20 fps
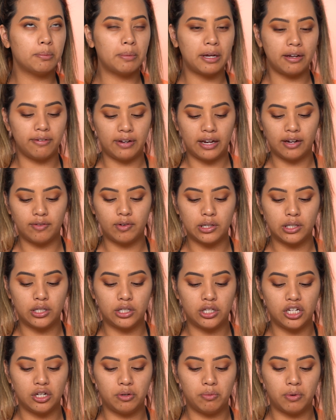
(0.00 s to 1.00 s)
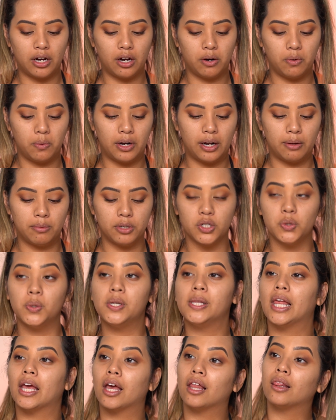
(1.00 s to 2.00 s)
of my favorites to wear when I'm
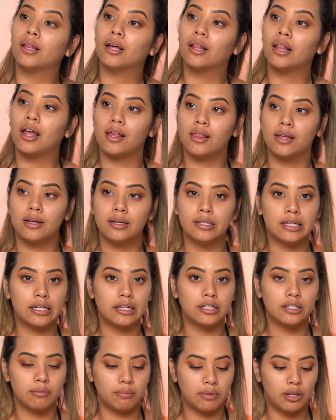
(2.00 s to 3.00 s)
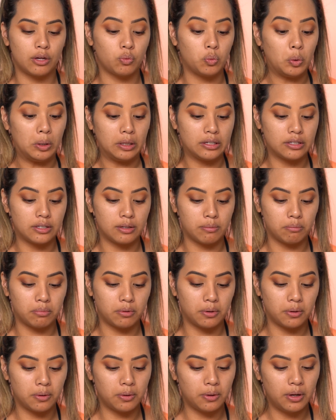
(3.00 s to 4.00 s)
doing like a look like this, like something really
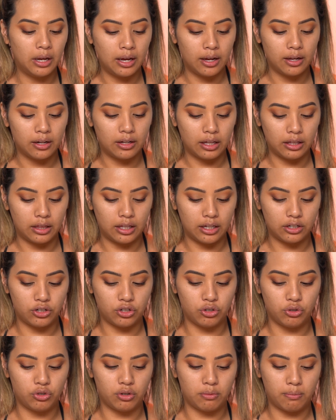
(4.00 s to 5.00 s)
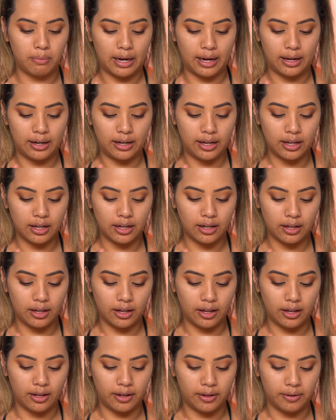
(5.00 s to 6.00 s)
simple, nothing too dramatic,
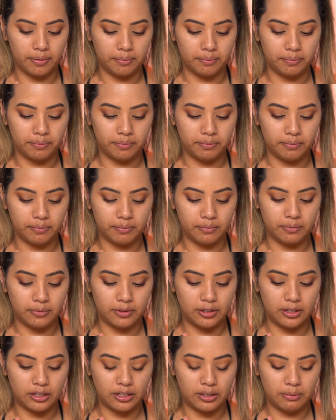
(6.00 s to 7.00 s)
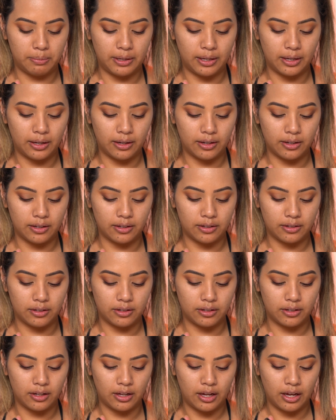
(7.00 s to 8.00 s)
just
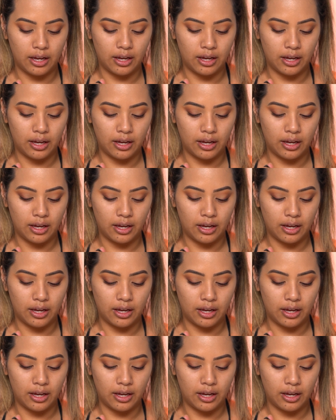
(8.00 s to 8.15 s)
because